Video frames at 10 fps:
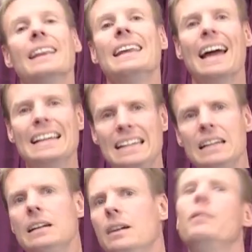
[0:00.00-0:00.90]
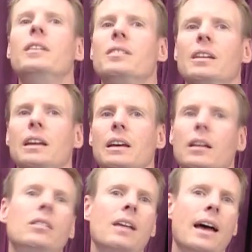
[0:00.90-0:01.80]
The idea of the city
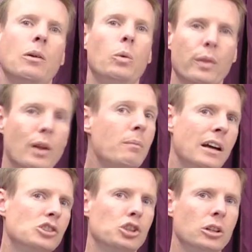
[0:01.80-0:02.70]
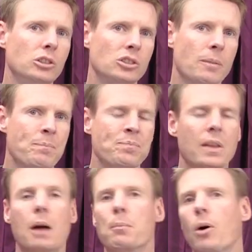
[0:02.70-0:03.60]
is that within my church,
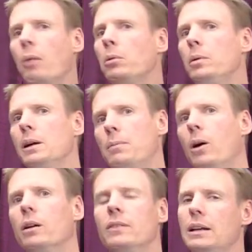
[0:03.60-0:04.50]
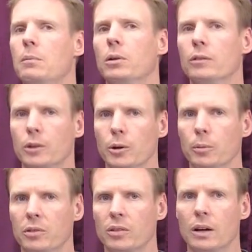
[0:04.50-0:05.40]
I'm probably a part of a number of
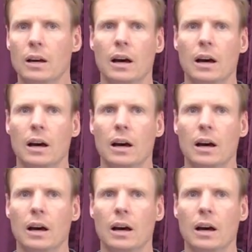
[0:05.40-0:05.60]
groups.